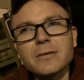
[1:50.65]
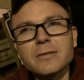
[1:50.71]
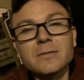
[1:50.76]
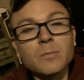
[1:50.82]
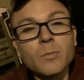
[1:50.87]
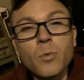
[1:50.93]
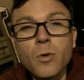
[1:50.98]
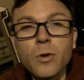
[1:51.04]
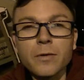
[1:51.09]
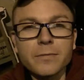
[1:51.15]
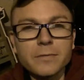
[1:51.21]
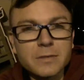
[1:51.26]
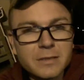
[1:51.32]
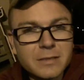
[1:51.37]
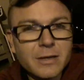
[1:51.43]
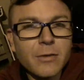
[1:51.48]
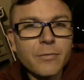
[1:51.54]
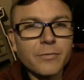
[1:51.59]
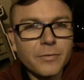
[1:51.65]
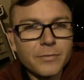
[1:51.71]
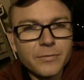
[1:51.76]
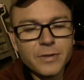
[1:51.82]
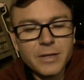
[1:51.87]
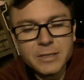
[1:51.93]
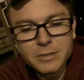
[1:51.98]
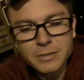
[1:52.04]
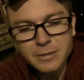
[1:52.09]
It's more of a
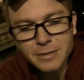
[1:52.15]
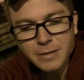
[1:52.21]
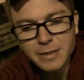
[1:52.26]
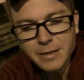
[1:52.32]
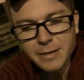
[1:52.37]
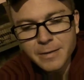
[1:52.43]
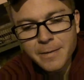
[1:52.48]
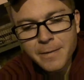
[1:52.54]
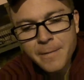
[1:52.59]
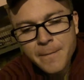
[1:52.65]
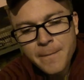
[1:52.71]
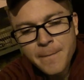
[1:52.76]
self-reflection thing.